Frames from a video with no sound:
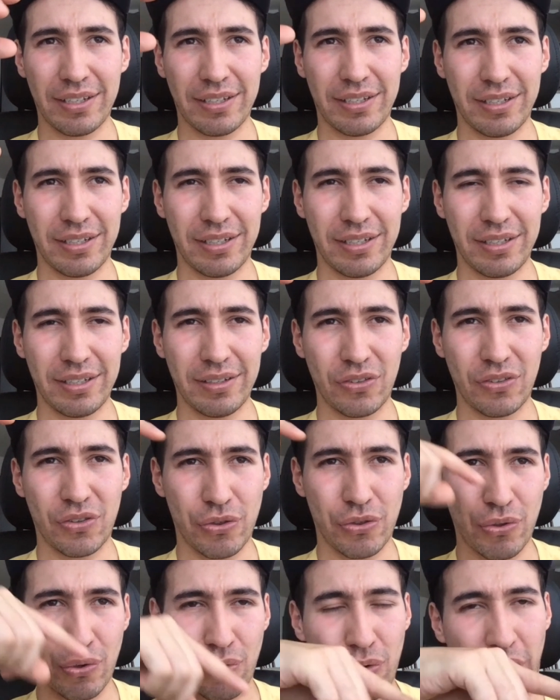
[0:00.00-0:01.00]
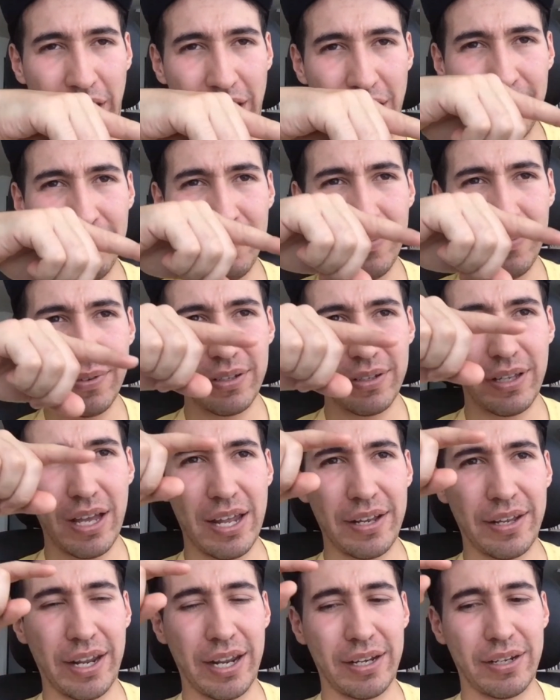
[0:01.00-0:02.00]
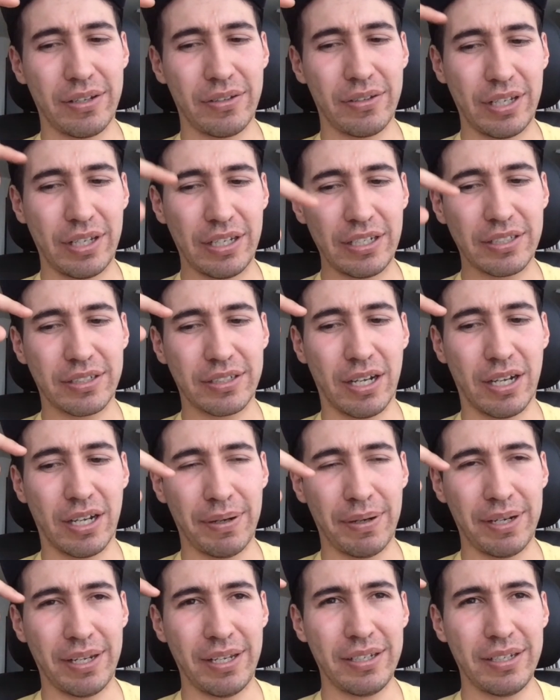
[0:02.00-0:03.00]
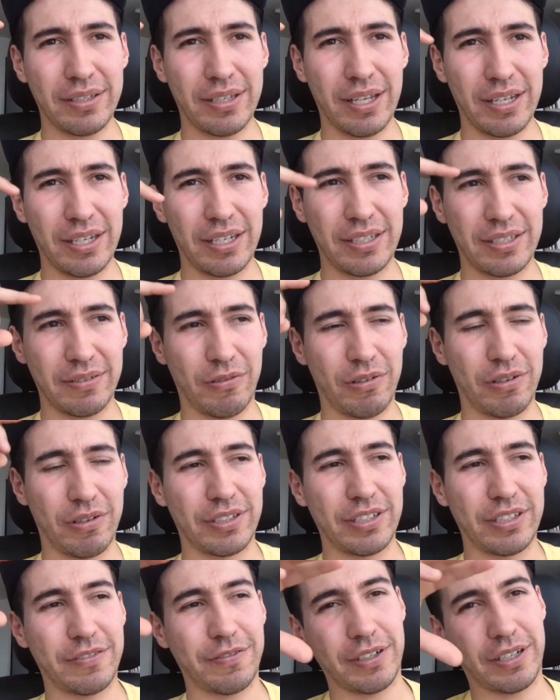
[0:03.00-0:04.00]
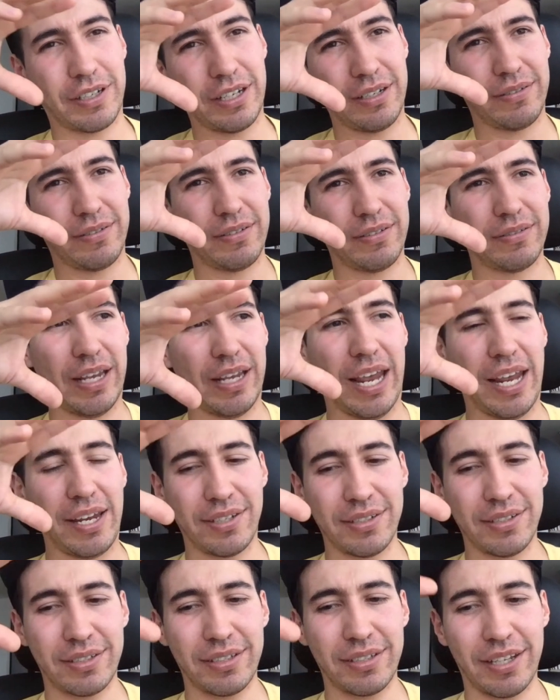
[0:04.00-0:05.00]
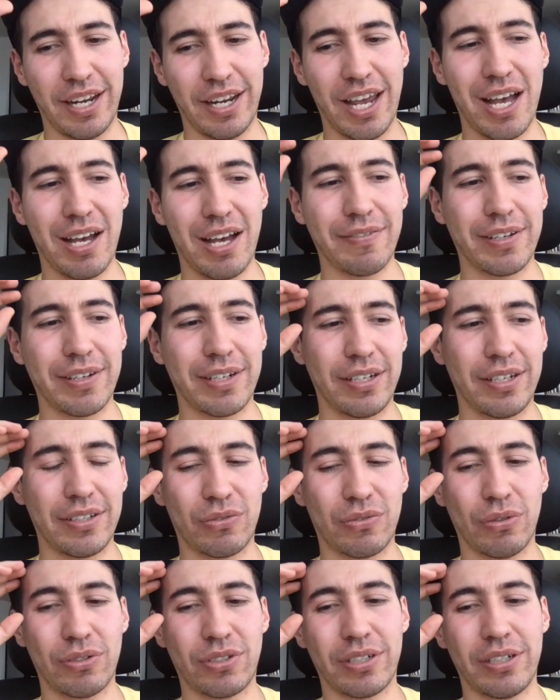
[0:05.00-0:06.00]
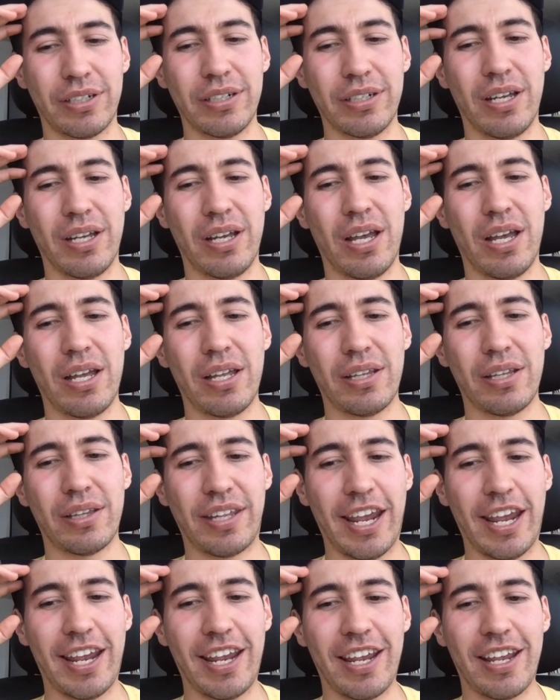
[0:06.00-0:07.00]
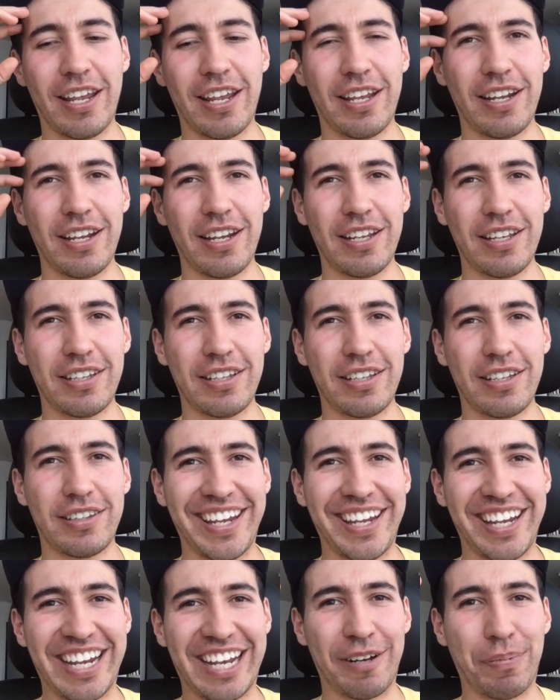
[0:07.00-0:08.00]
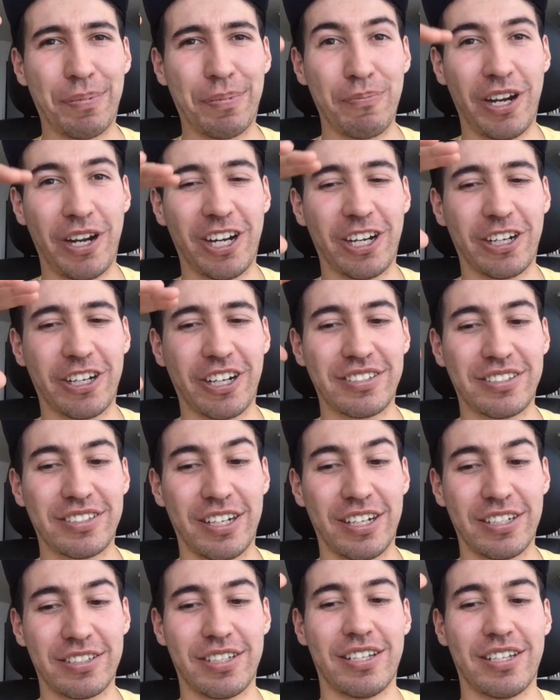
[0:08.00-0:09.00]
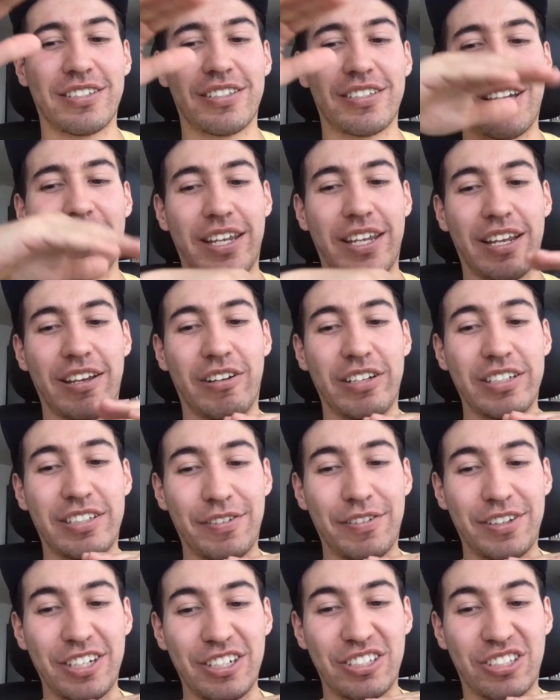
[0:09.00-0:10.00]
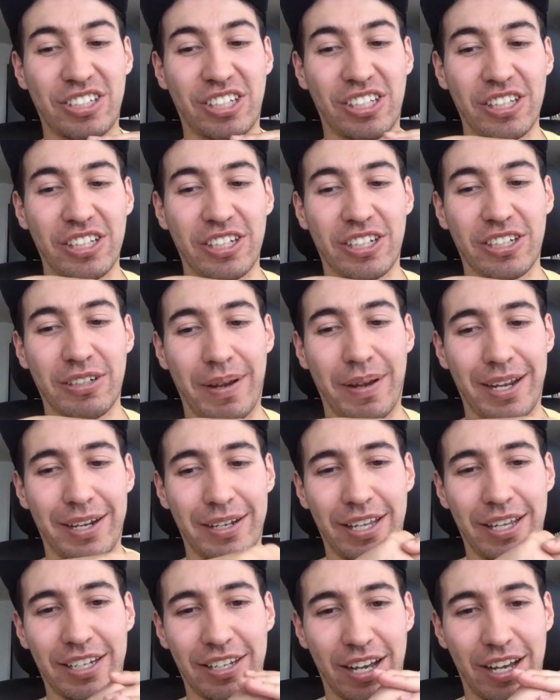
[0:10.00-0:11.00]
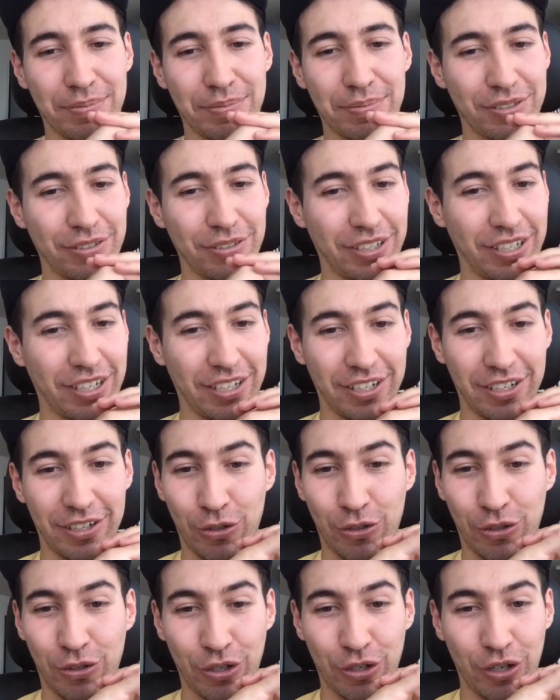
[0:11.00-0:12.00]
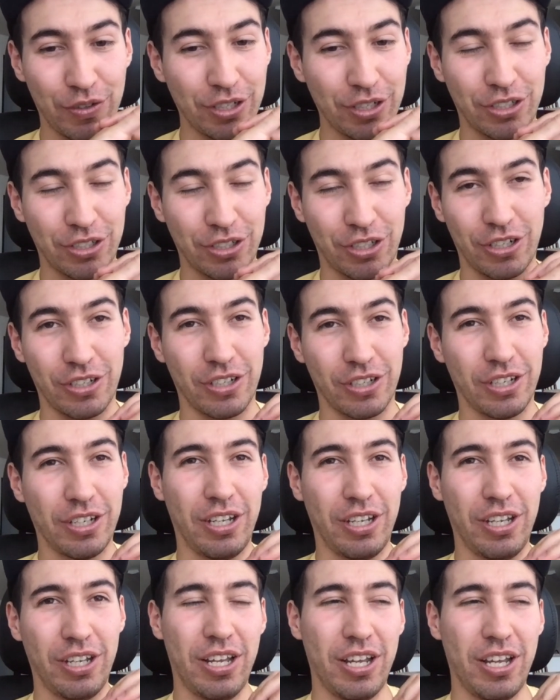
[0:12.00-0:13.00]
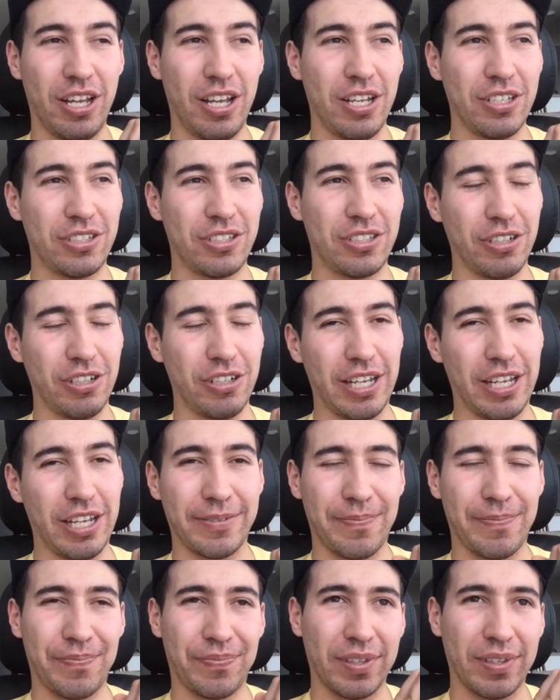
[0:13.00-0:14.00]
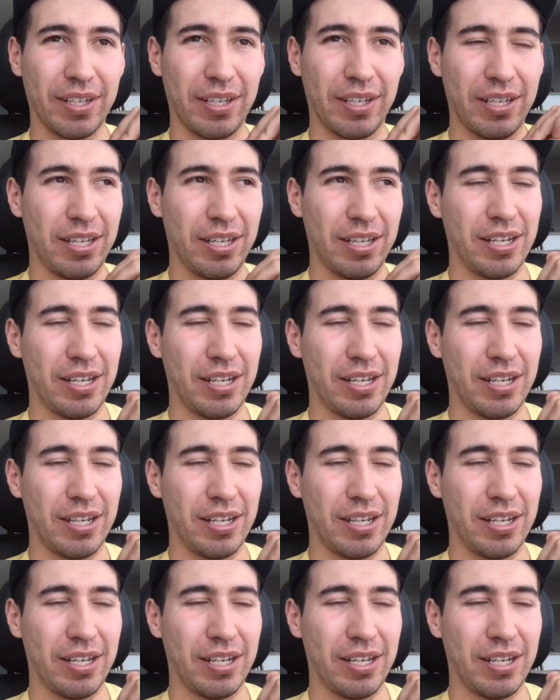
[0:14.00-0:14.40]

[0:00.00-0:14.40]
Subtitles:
that through him and then this company that this freaking agency that they have in Switzerland, they help American citizens and they everything's clear, man. Like absolutely everything is good. So like